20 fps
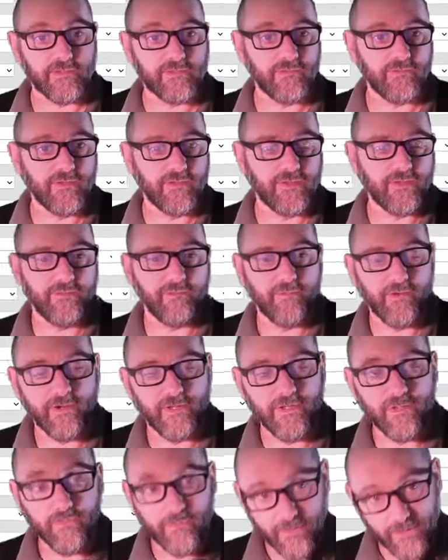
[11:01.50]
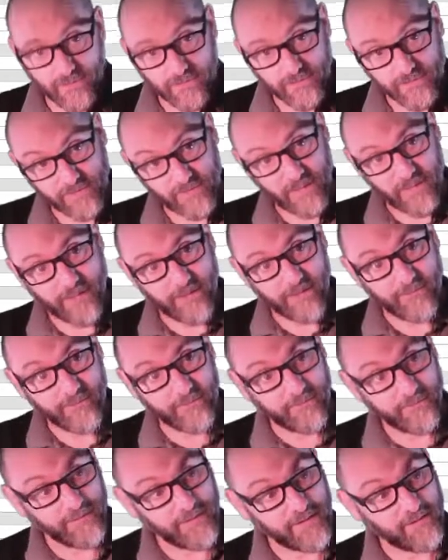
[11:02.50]
where you
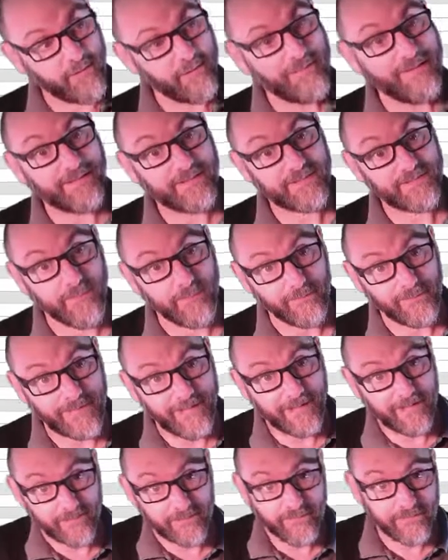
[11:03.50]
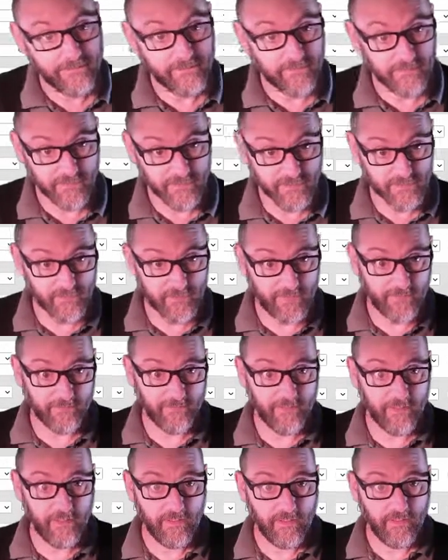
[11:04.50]
give a maximum length to the string.
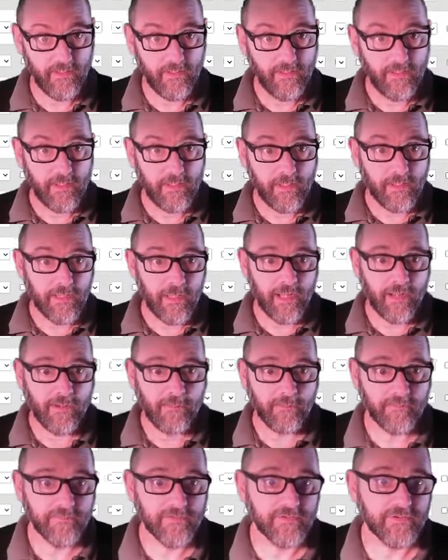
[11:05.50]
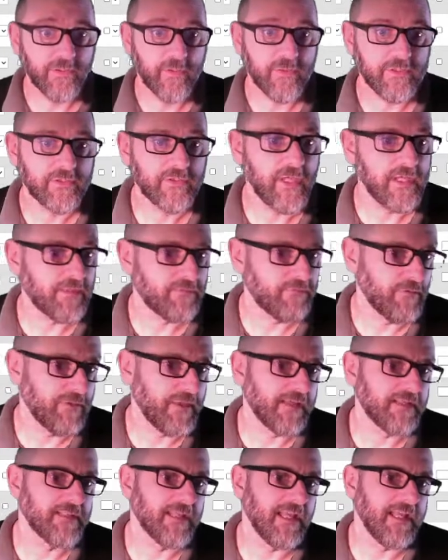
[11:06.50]
So it's for
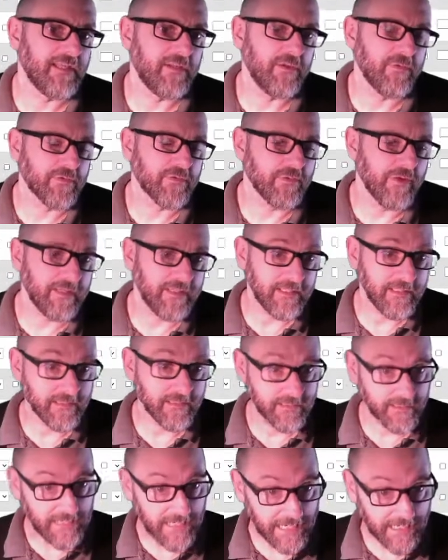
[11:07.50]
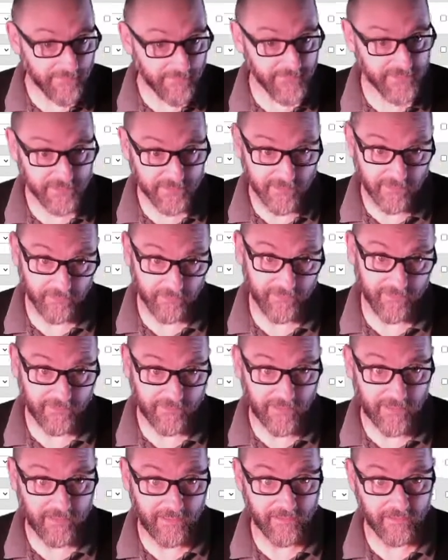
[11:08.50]
things like user IDs and names and stuff like
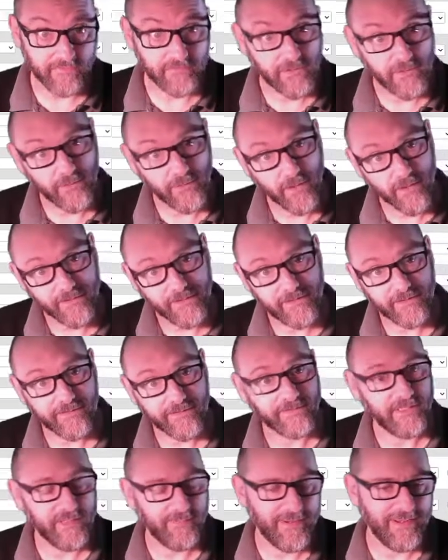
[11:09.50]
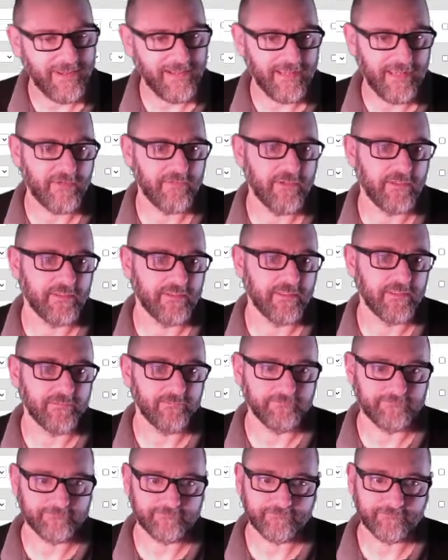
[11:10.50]
that, and URLs and email addresses.
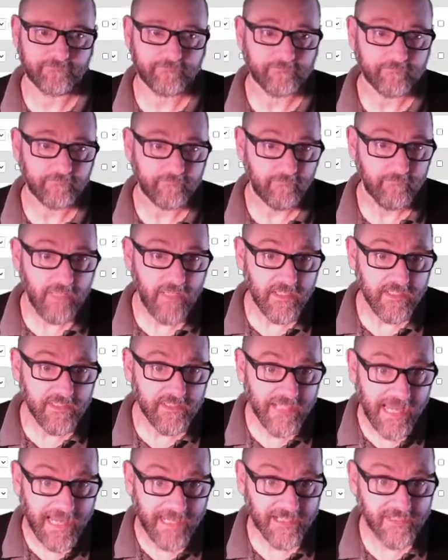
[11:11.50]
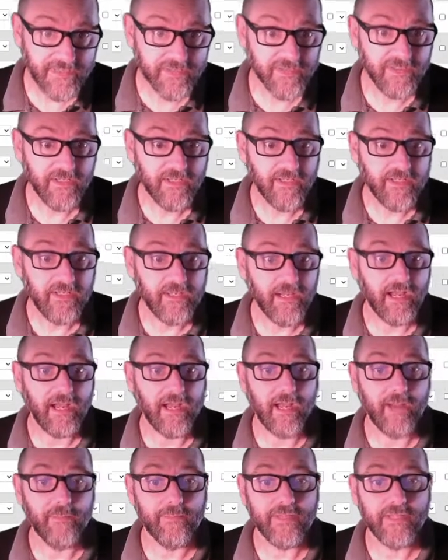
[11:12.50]
Text
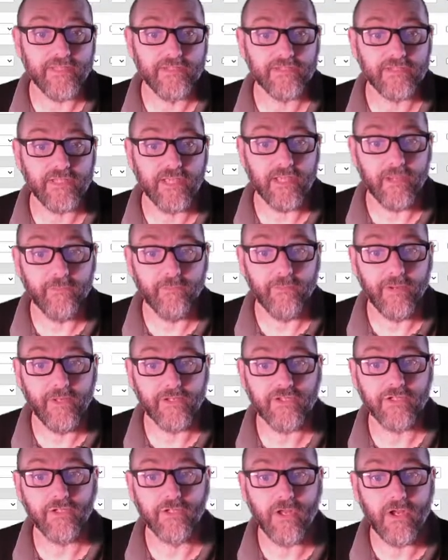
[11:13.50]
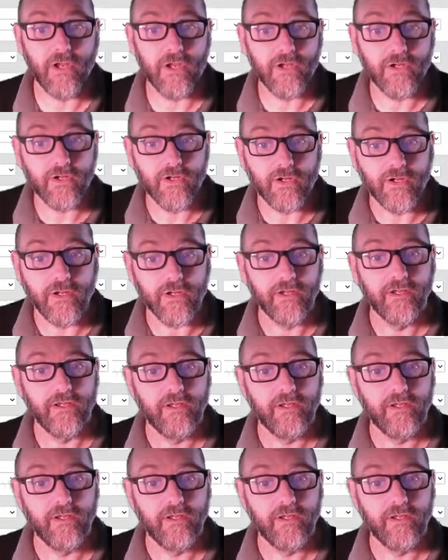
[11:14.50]
is much longer.